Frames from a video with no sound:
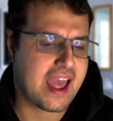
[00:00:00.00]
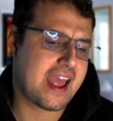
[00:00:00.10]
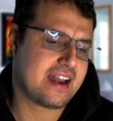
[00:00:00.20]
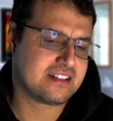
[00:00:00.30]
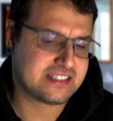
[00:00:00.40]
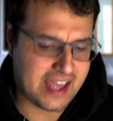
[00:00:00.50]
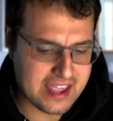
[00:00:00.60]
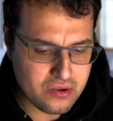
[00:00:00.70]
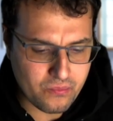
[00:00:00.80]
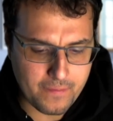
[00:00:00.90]
and I'll
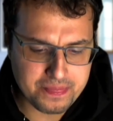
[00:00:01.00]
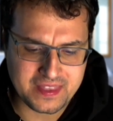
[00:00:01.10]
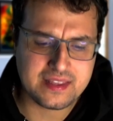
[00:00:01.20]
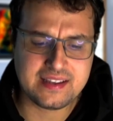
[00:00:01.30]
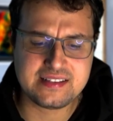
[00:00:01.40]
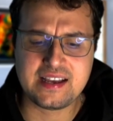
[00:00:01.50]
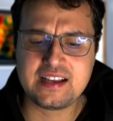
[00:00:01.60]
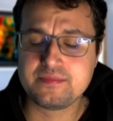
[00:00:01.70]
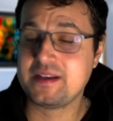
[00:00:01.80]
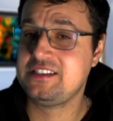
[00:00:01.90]
tell you what, the
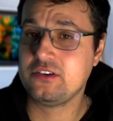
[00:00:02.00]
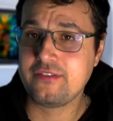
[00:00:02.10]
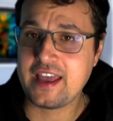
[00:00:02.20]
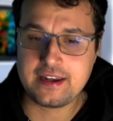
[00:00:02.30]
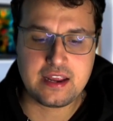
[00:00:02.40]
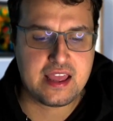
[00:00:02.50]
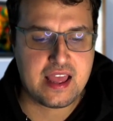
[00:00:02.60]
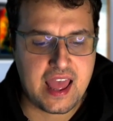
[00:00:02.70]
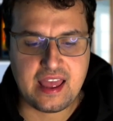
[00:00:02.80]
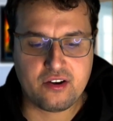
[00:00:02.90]
guitars by Sylvain
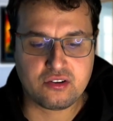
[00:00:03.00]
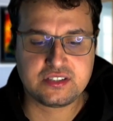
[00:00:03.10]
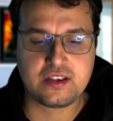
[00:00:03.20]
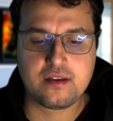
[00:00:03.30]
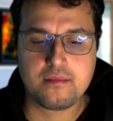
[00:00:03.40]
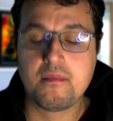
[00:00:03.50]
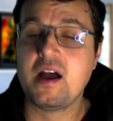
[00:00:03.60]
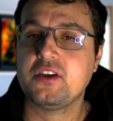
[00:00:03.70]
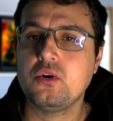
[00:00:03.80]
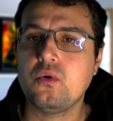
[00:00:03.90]
and also
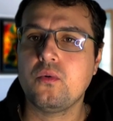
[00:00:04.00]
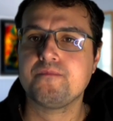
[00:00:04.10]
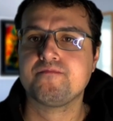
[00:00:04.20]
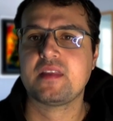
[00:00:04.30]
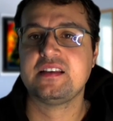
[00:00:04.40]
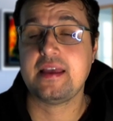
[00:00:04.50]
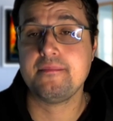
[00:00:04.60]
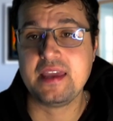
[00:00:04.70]
Michael St.